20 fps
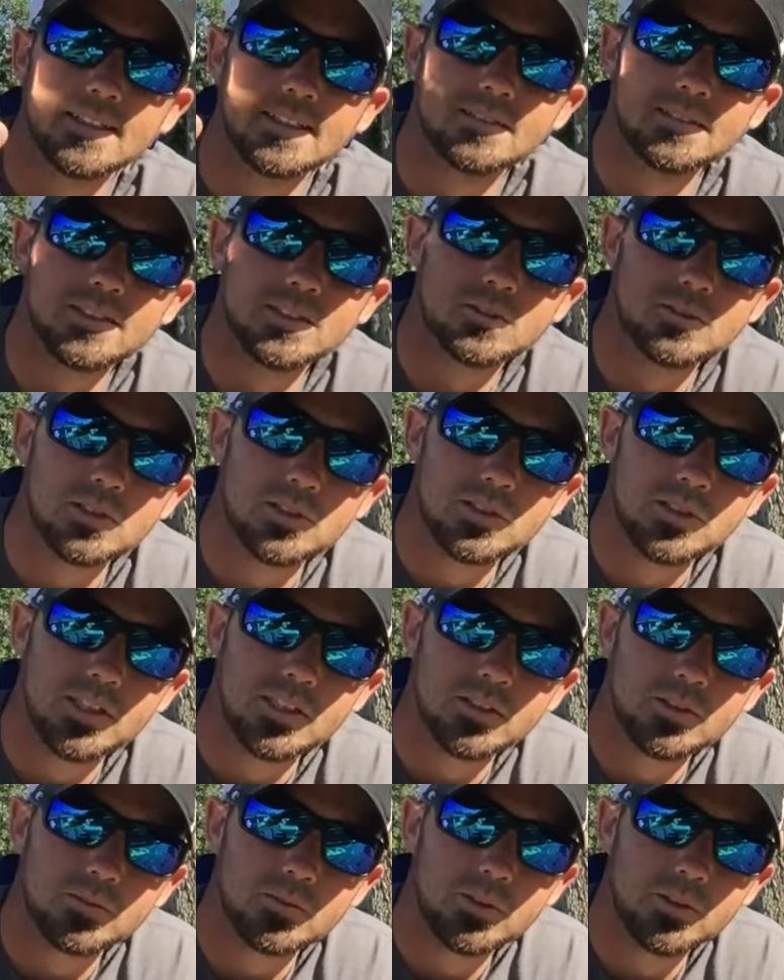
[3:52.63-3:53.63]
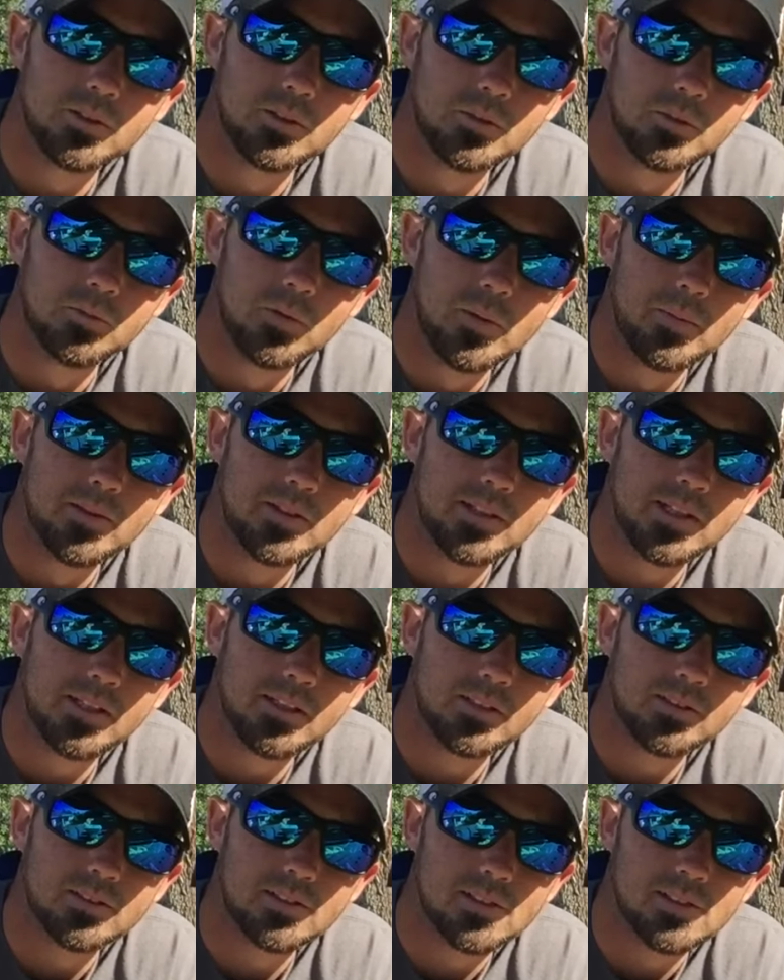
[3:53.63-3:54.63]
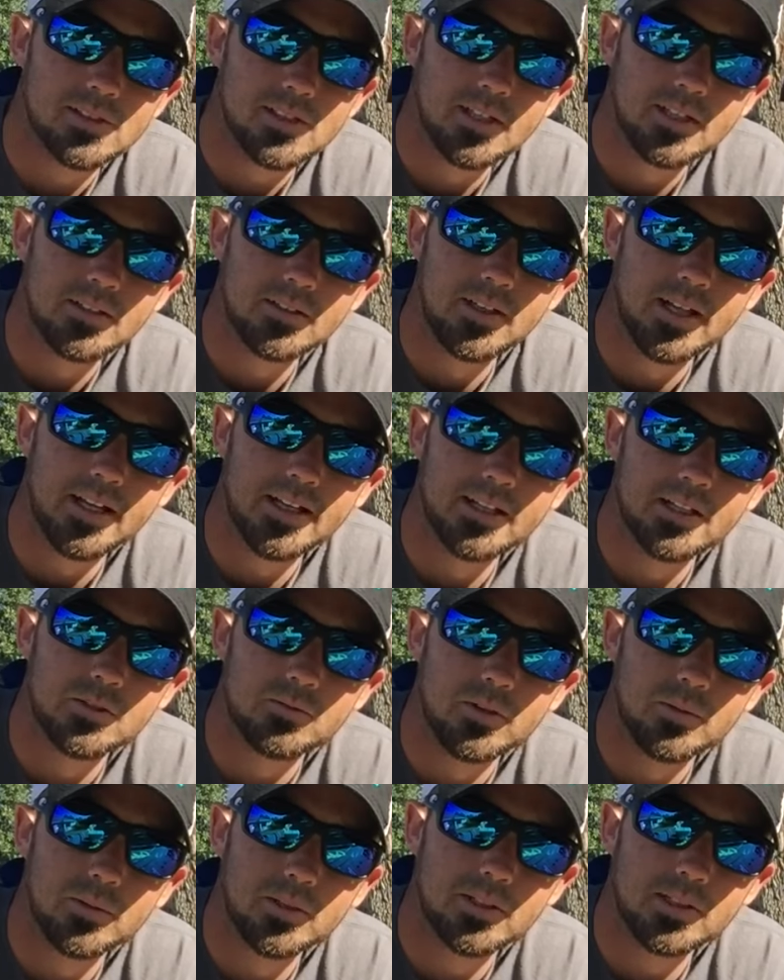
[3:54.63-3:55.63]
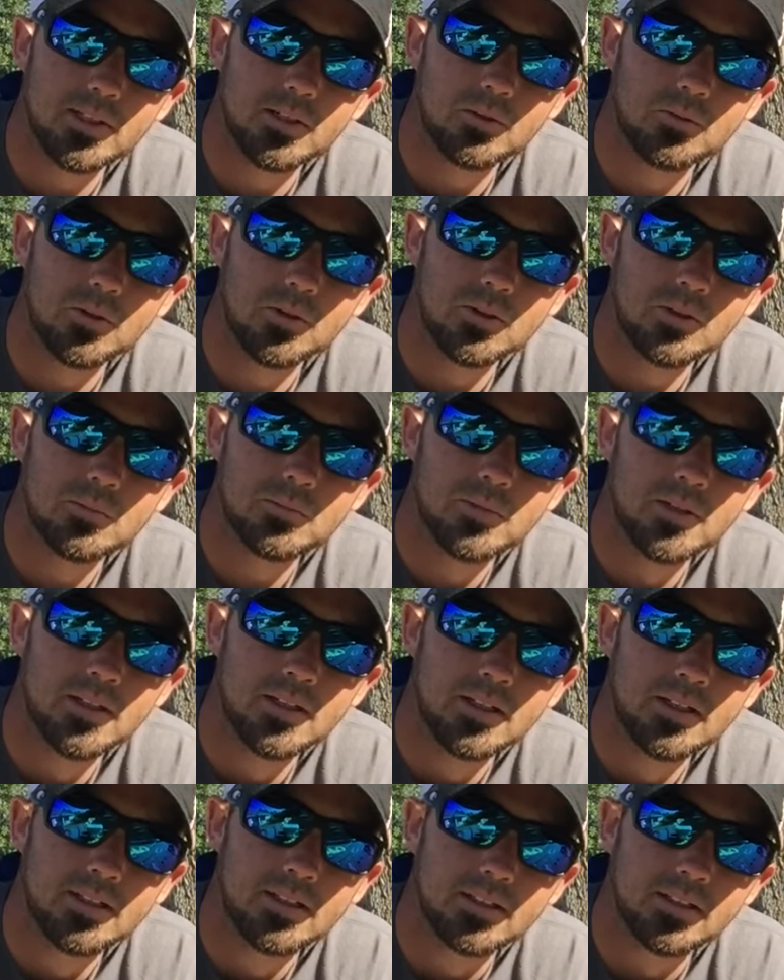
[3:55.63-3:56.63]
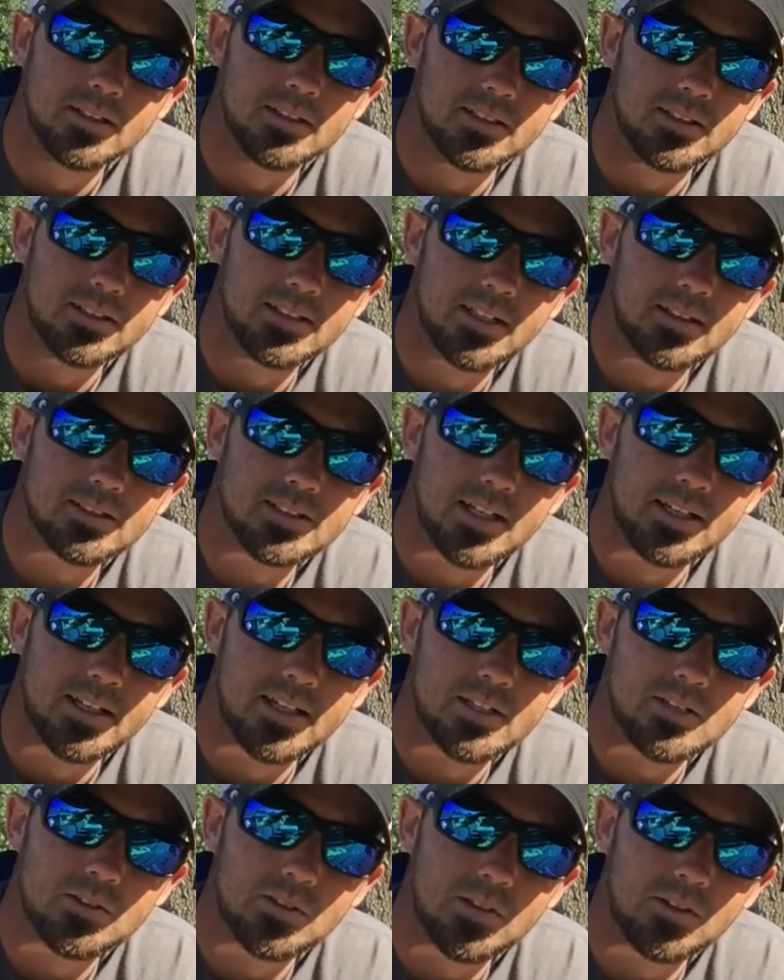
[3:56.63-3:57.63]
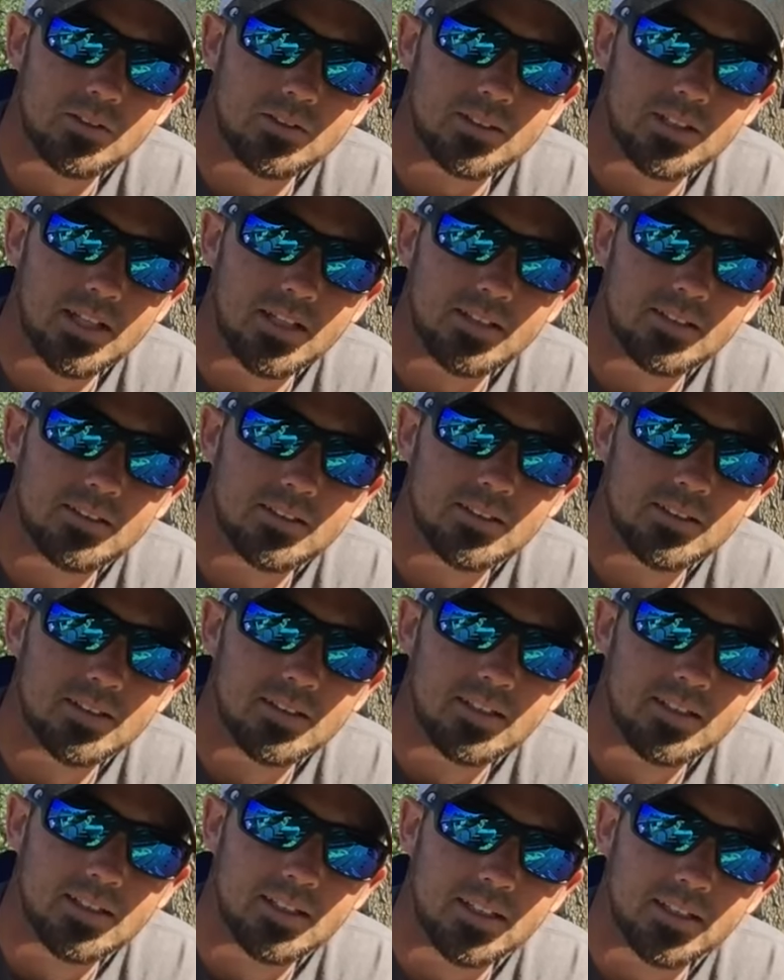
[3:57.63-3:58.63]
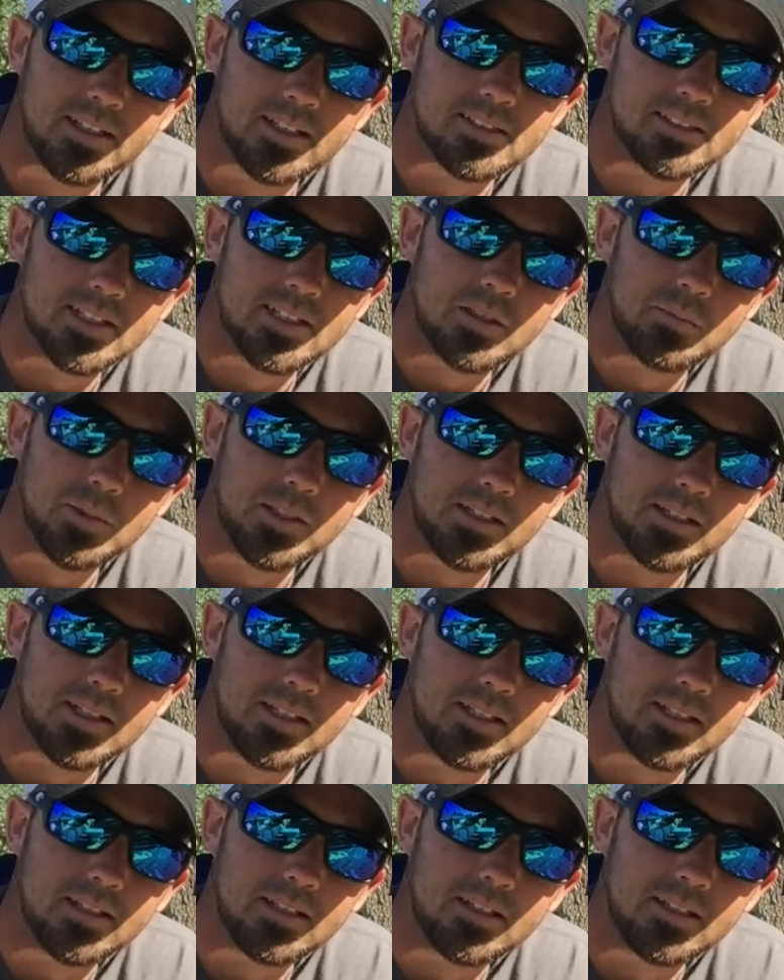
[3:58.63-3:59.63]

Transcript: This was a Jean LaRue ribbon tail, just a standard 8-inch ribbon tail worm. You can tell it's got an extra long tail, and that seemed to be key